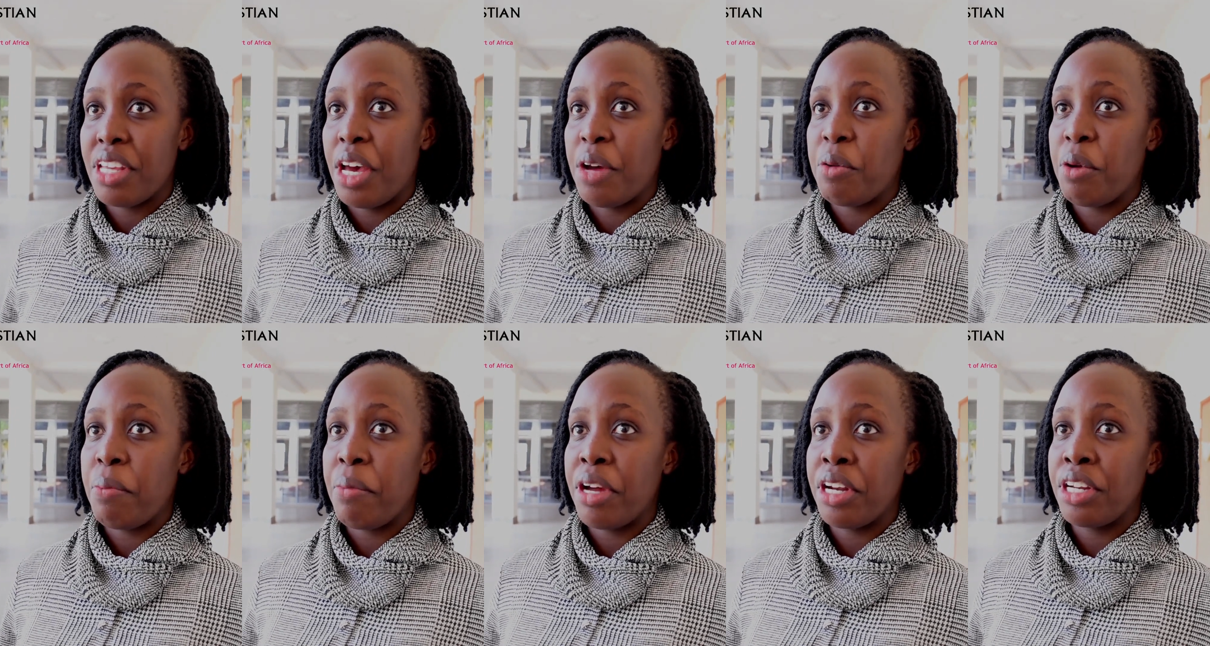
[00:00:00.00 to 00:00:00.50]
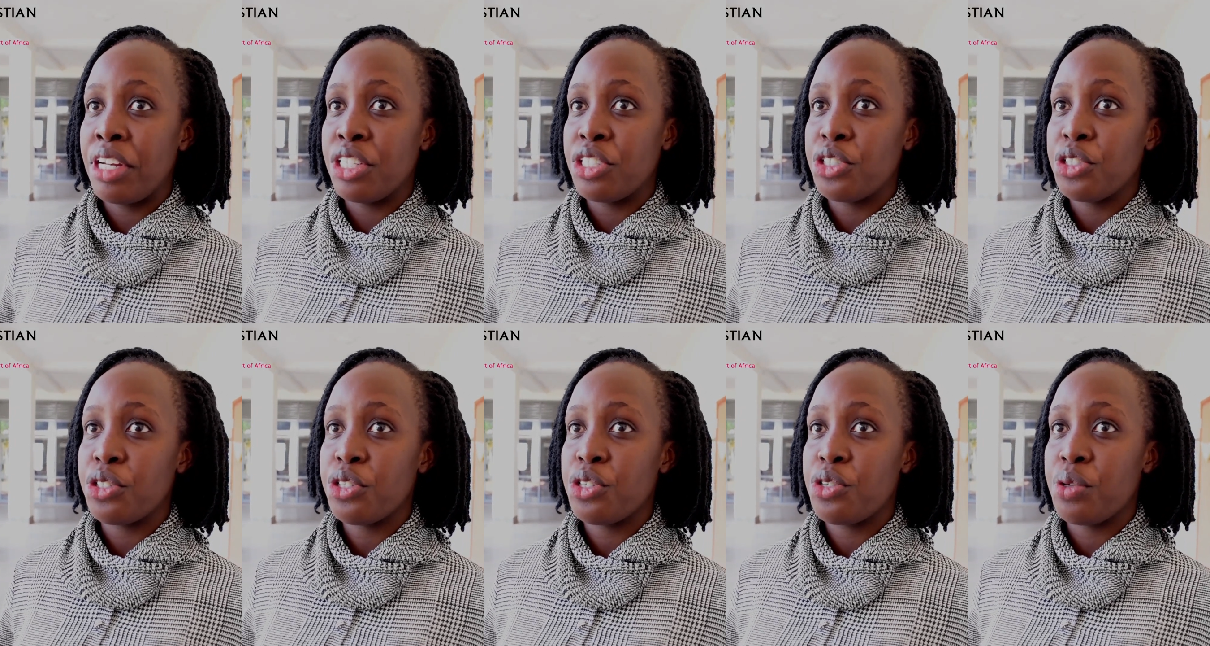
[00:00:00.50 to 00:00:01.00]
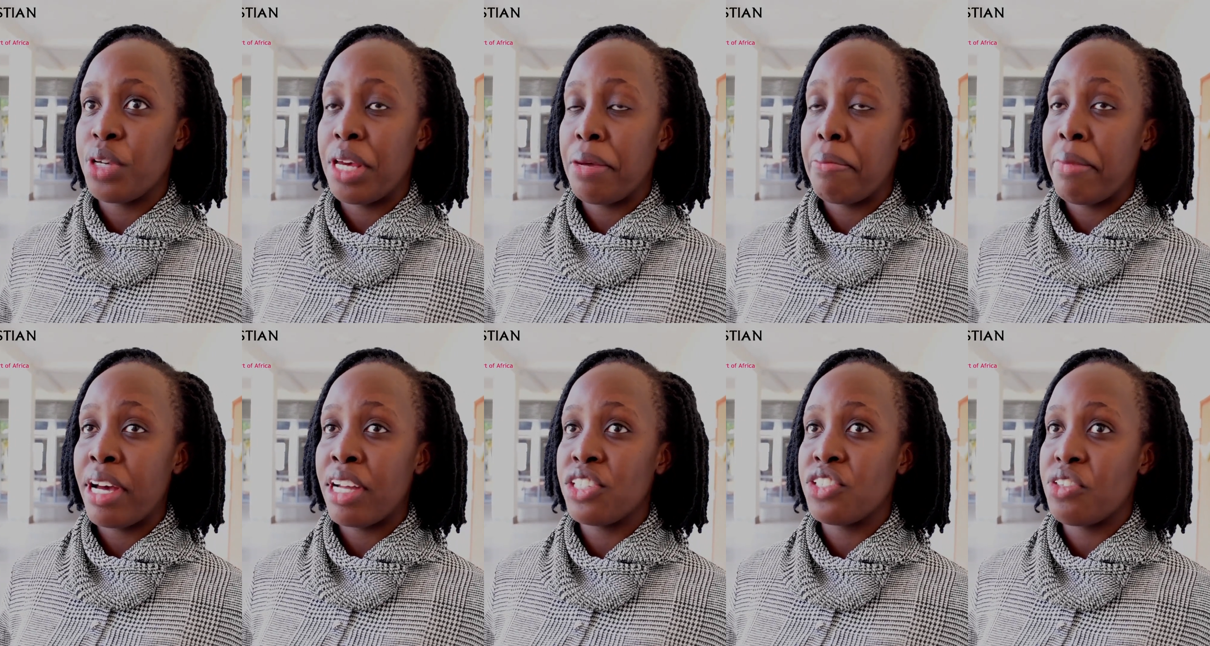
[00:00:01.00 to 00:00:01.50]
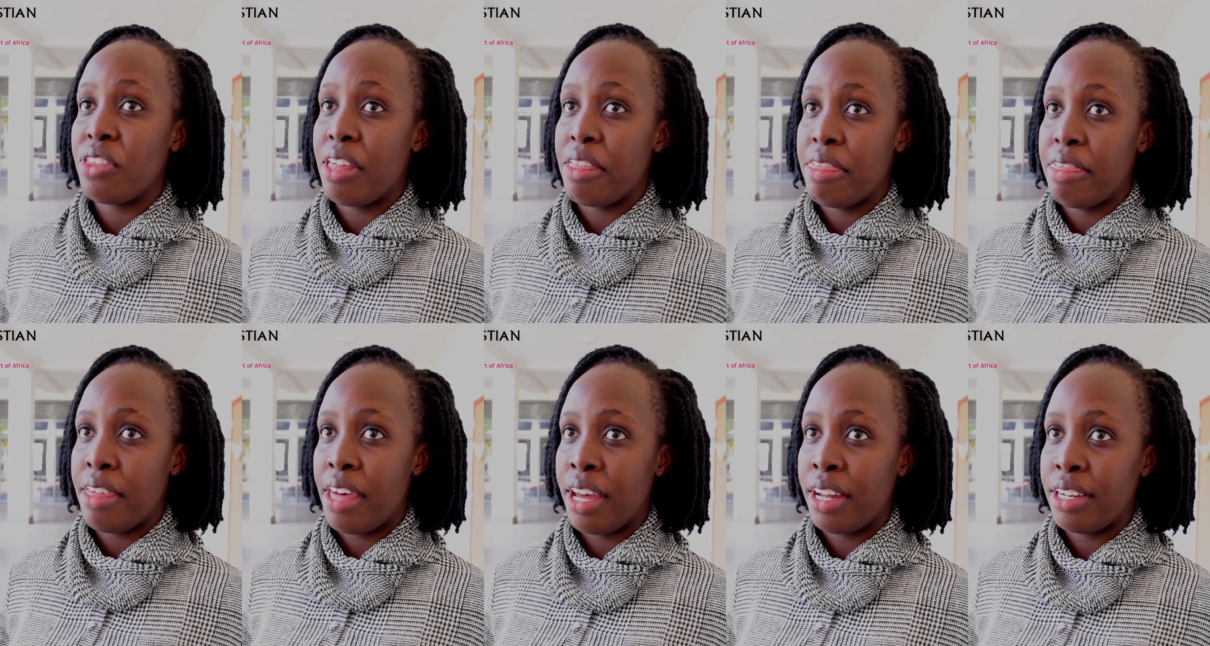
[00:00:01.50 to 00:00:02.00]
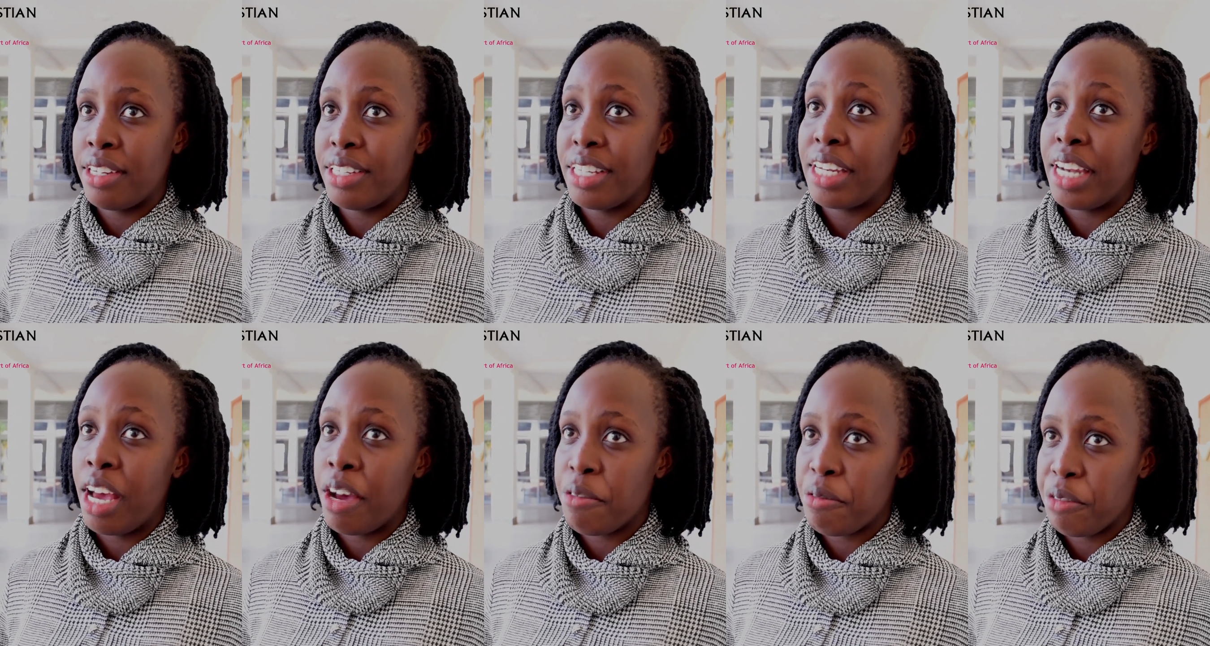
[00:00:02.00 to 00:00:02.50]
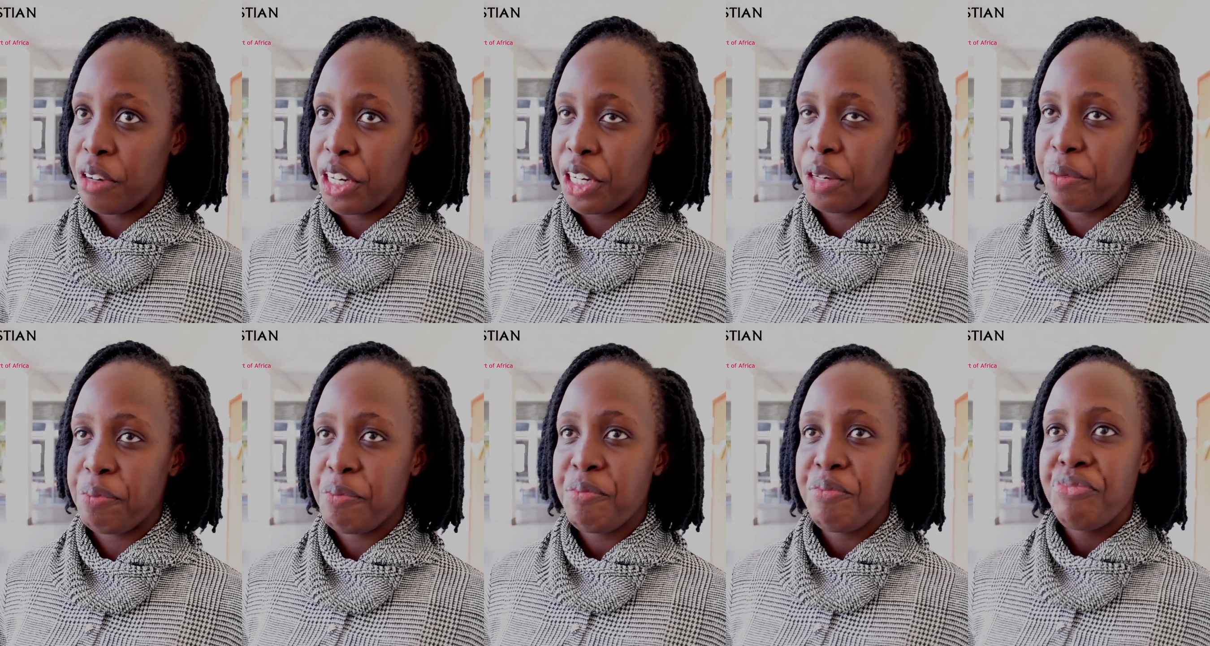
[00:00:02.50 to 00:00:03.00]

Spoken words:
and we managed to emerge the third in Africa.